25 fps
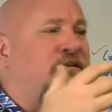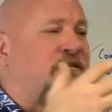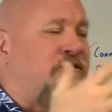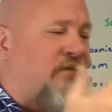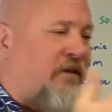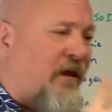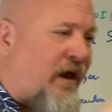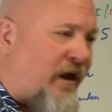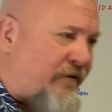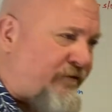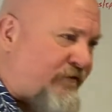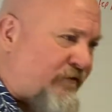
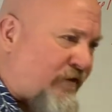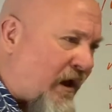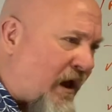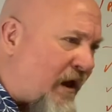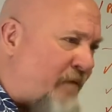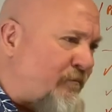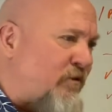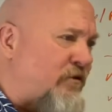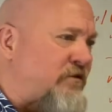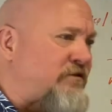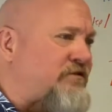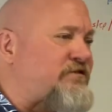
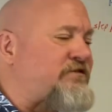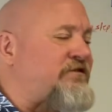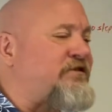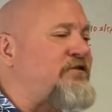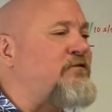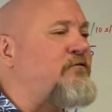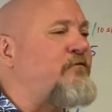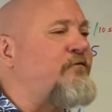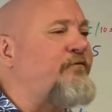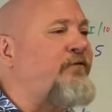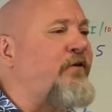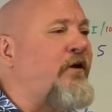lifetime on
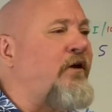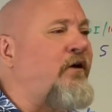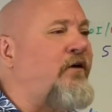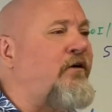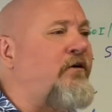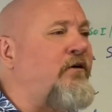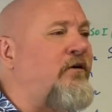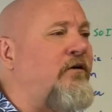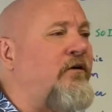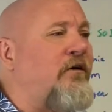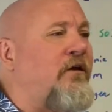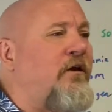seal
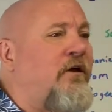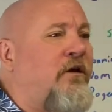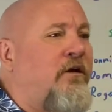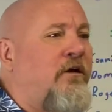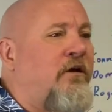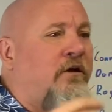failure.